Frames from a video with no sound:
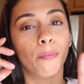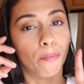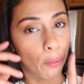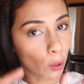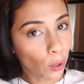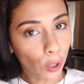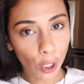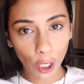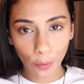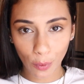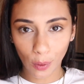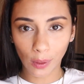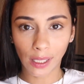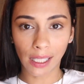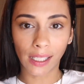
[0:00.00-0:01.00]
boost your
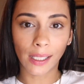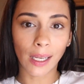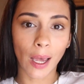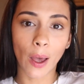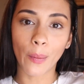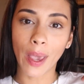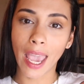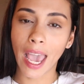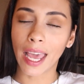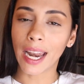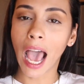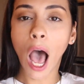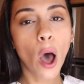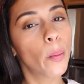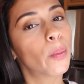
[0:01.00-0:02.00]
immune system and
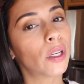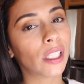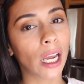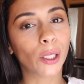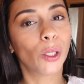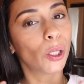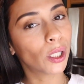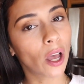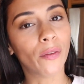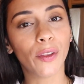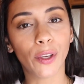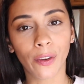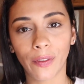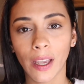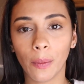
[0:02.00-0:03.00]
help protect yourself
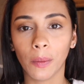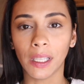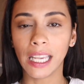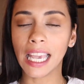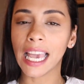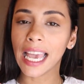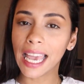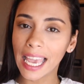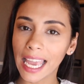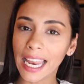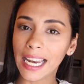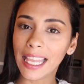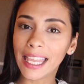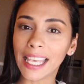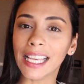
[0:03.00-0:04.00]
and your family
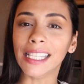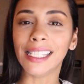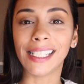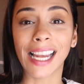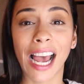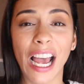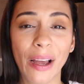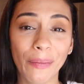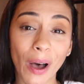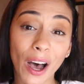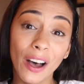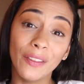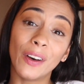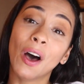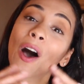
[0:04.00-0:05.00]
in this time
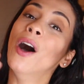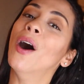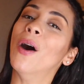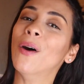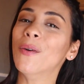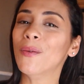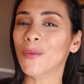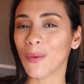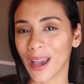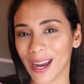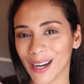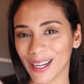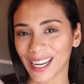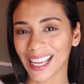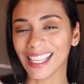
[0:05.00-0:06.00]
of
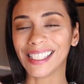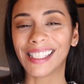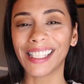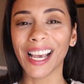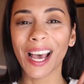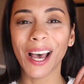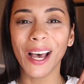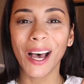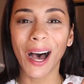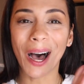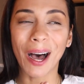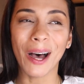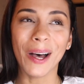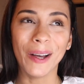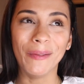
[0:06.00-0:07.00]
awareness.
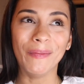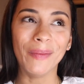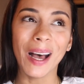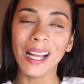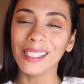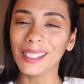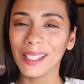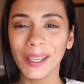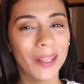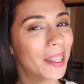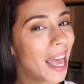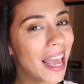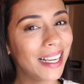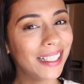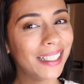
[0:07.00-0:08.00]
Until
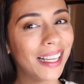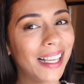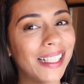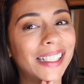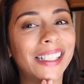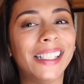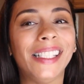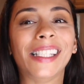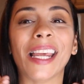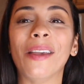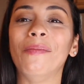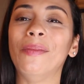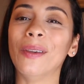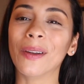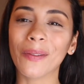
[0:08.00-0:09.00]
then, stay
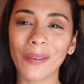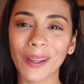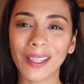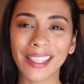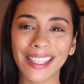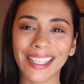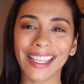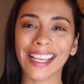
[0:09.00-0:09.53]
beautiful,